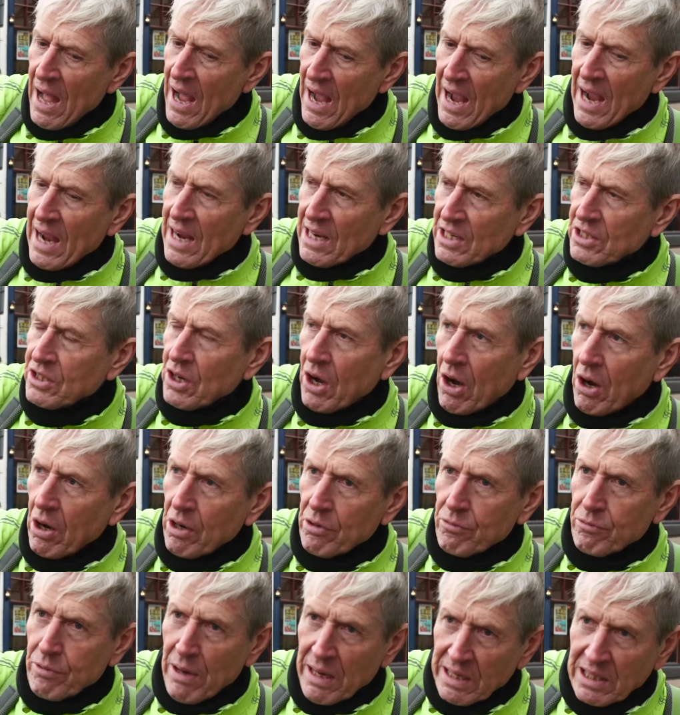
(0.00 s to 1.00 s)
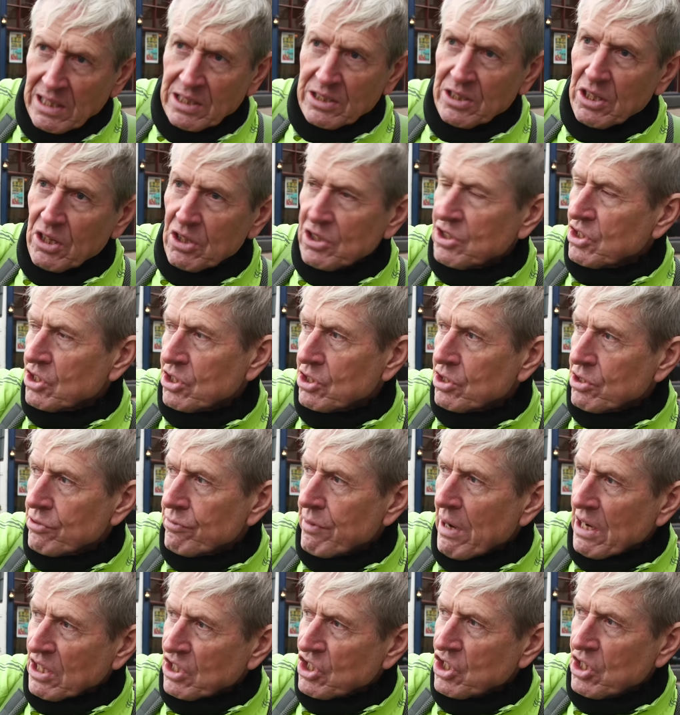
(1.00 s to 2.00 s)
and I recognised the
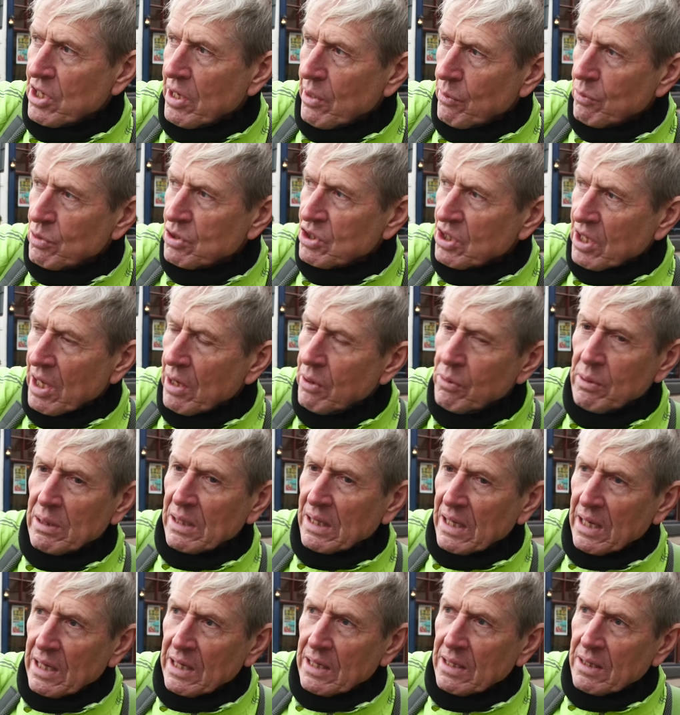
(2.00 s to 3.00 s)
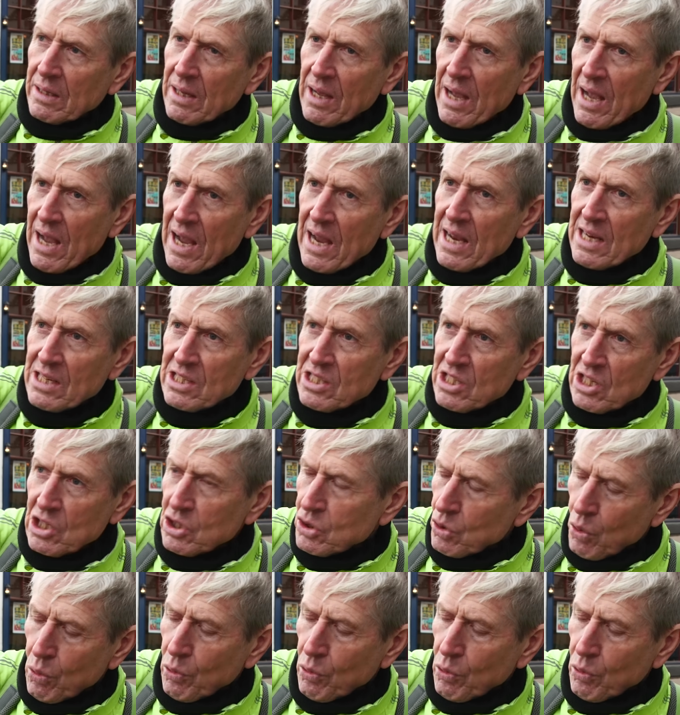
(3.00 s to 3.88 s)
direction it was going in. And it's